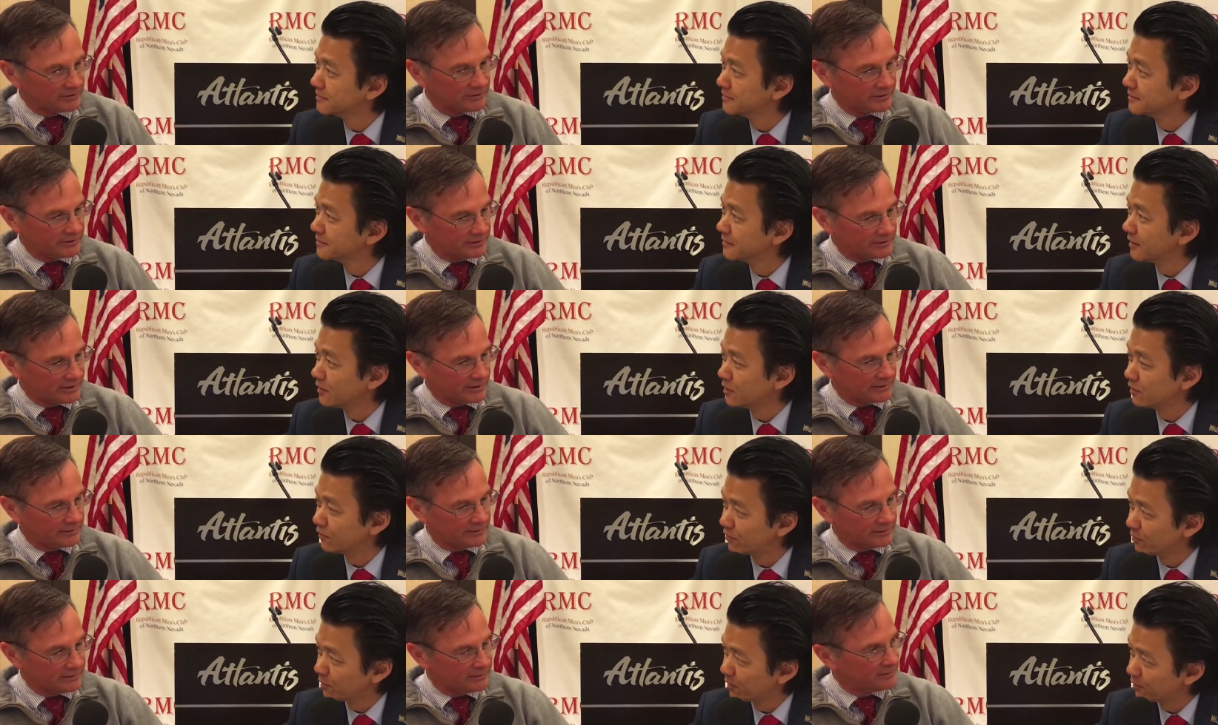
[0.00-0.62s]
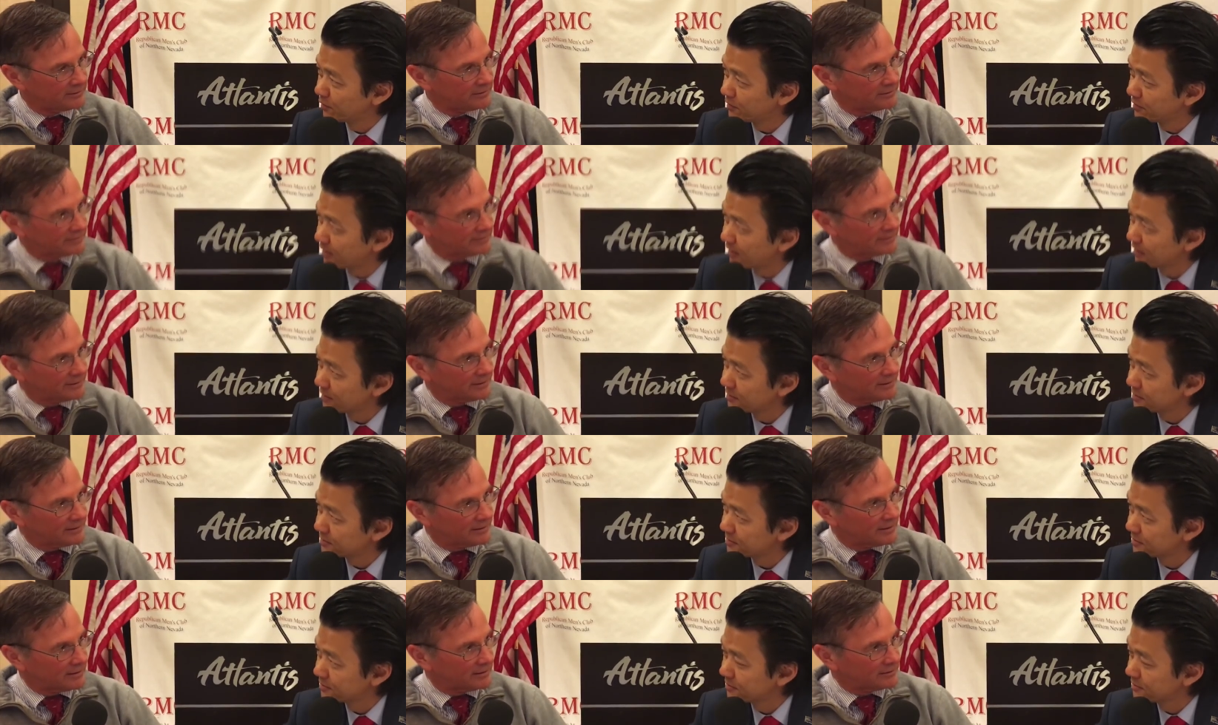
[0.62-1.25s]
Speaker 1: good. Are and you familiar then, with the
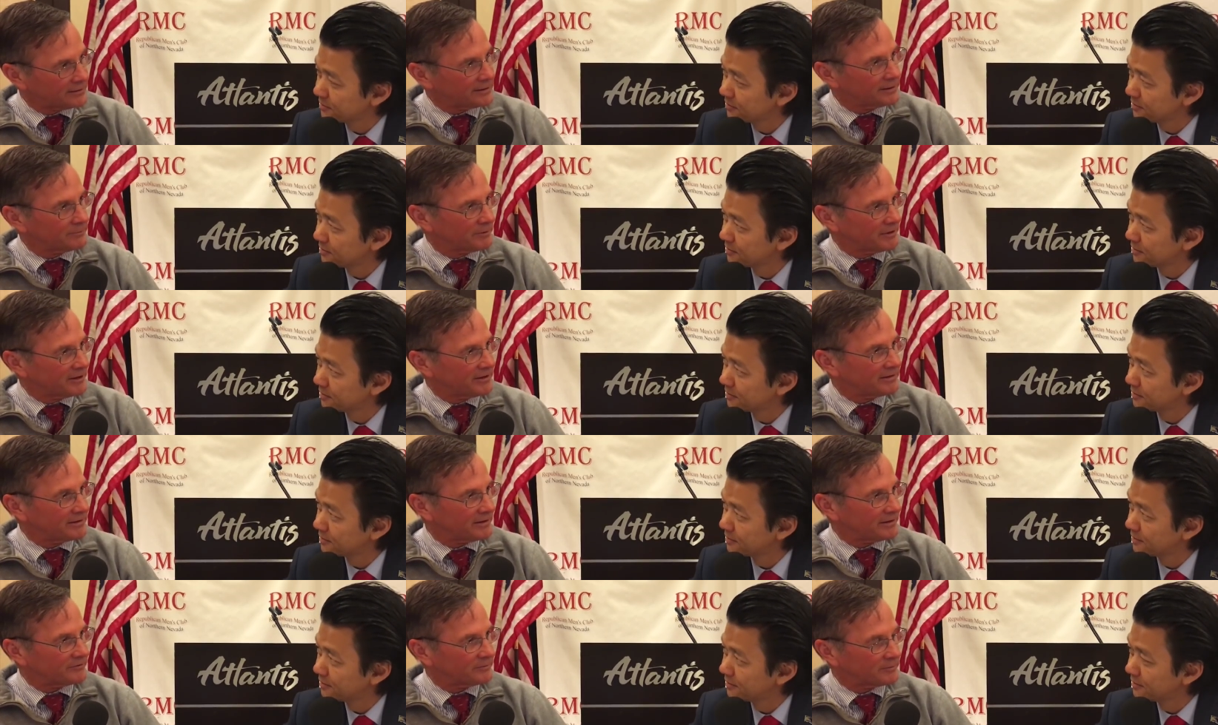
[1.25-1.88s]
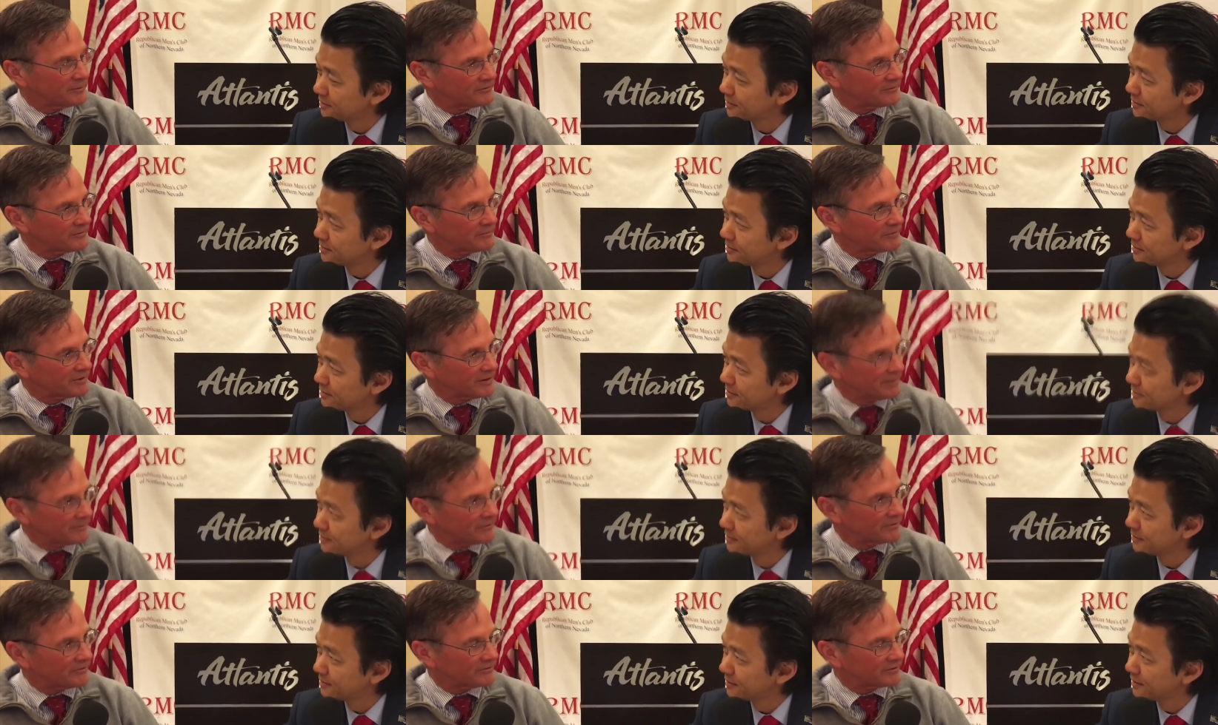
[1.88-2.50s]
islands? A little bit. I spent some time
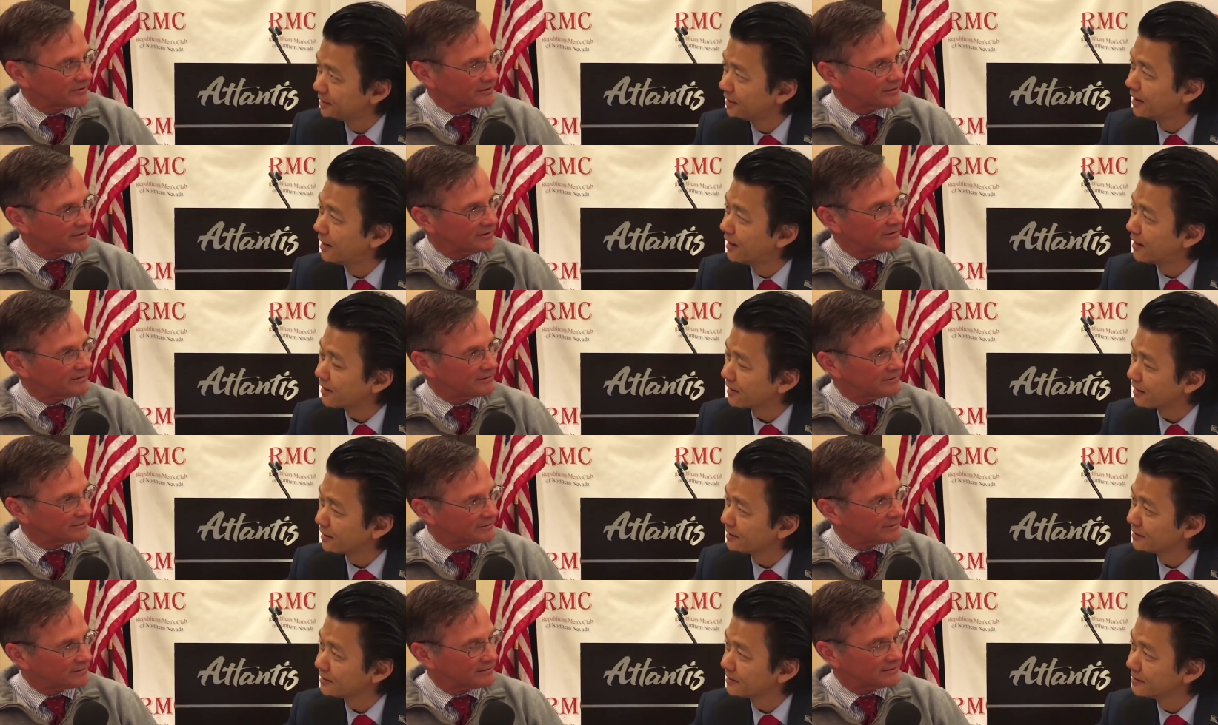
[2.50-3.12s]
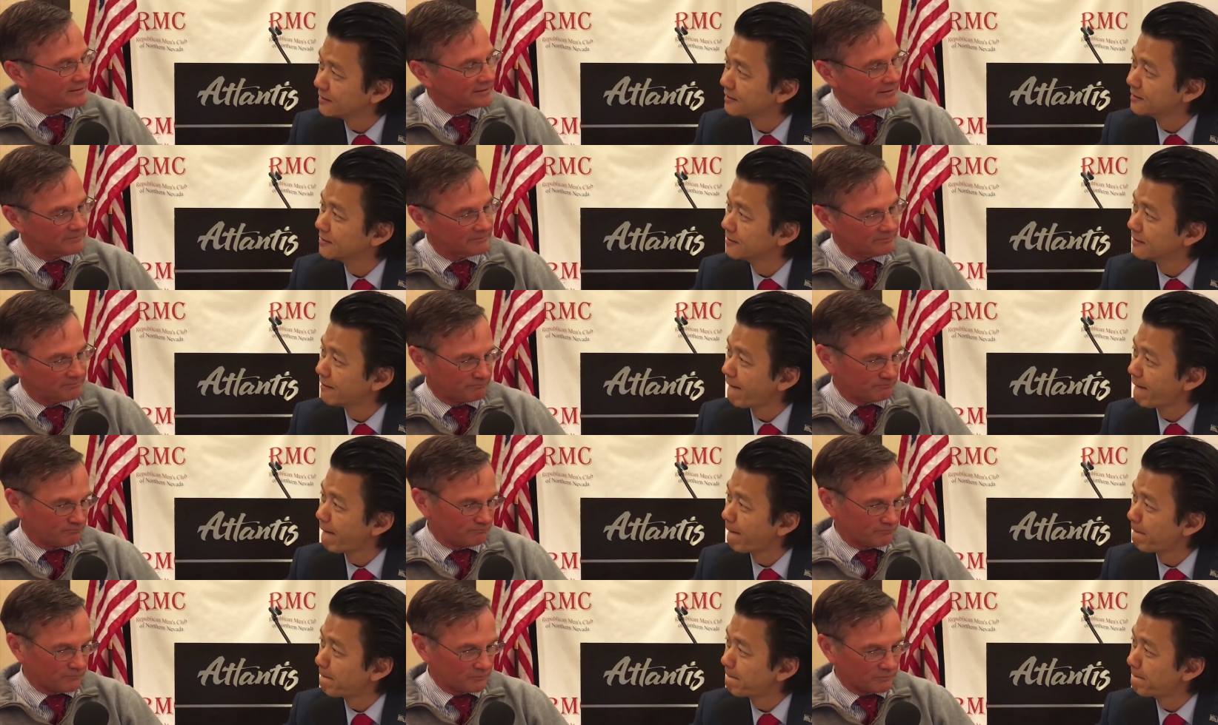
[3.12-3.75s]
there as a kid. Oh, okay. Um,
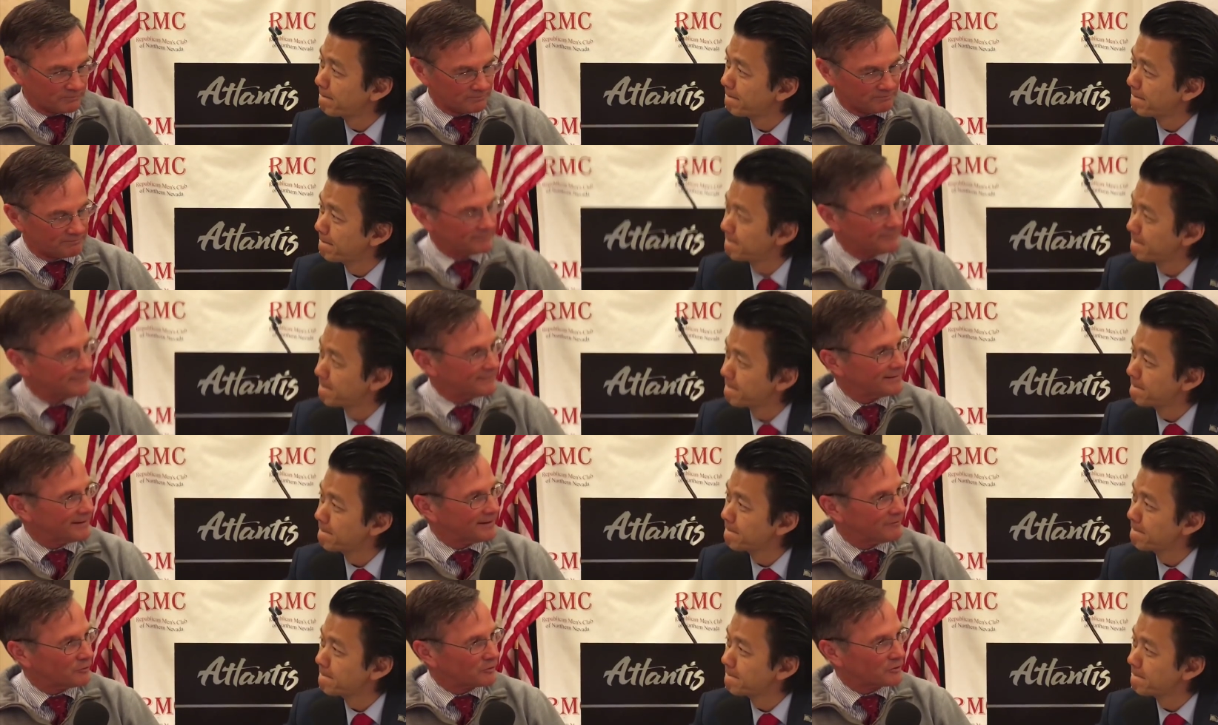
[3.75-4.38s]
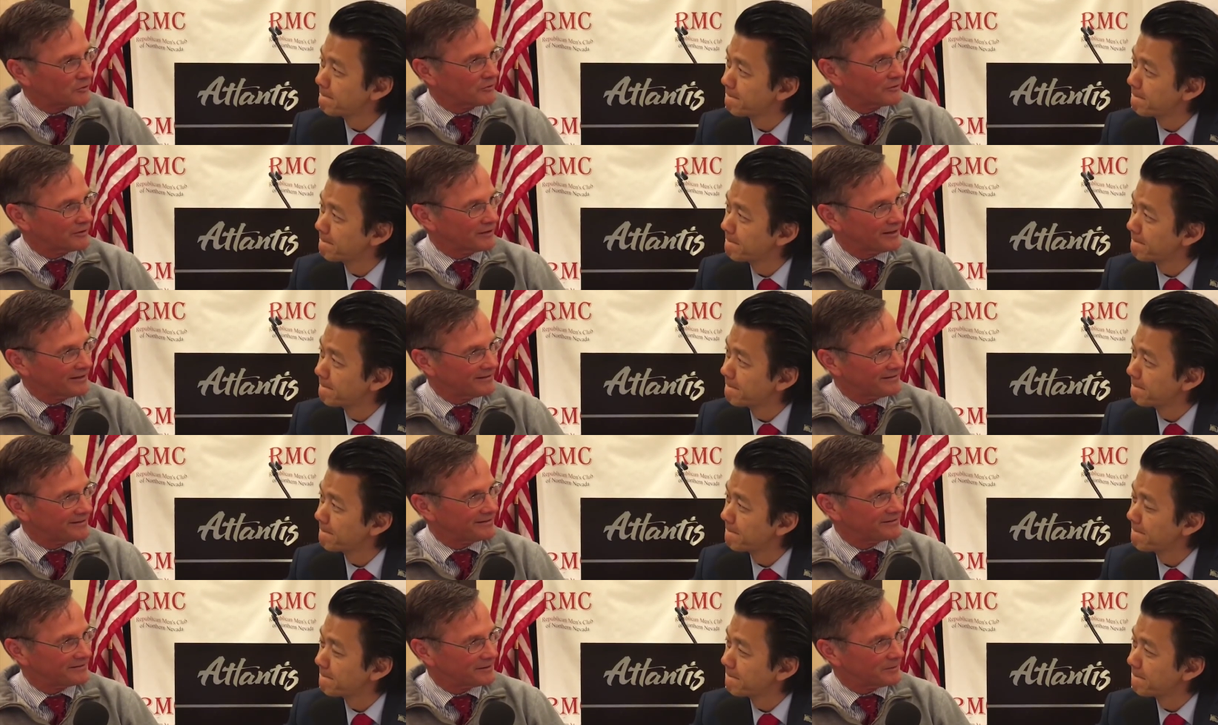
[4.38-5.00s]
I won't go into a lot of
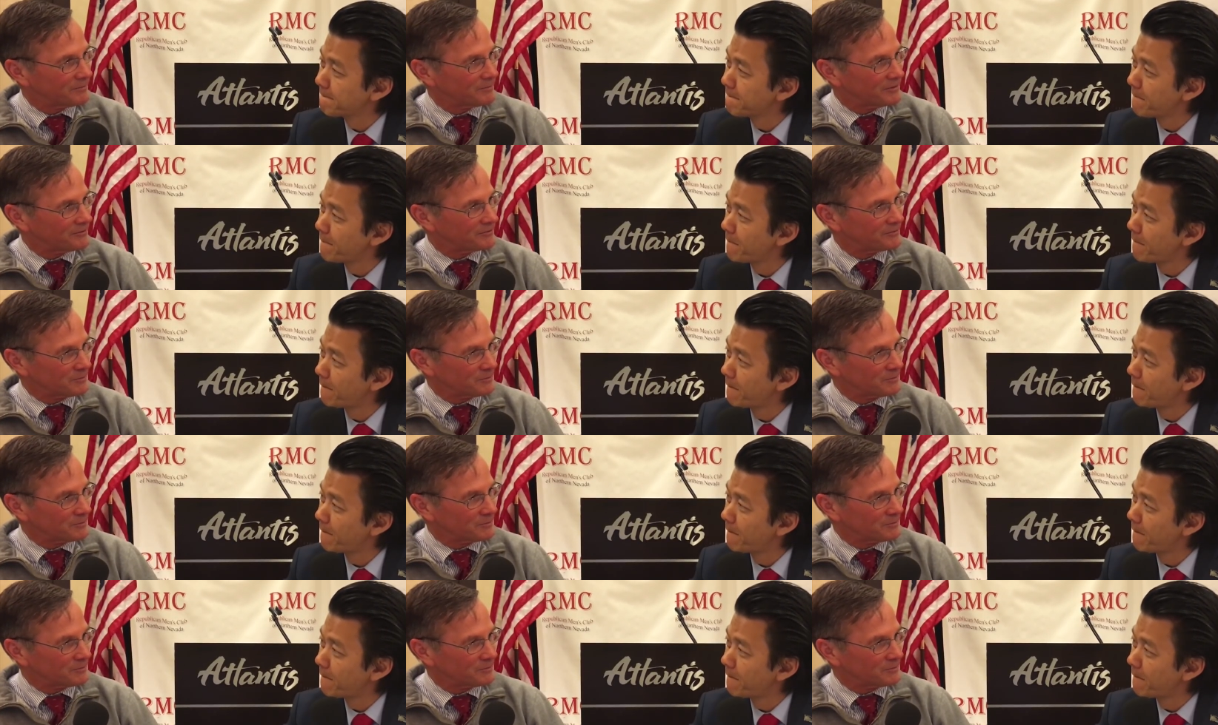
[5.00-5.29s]
detail, but I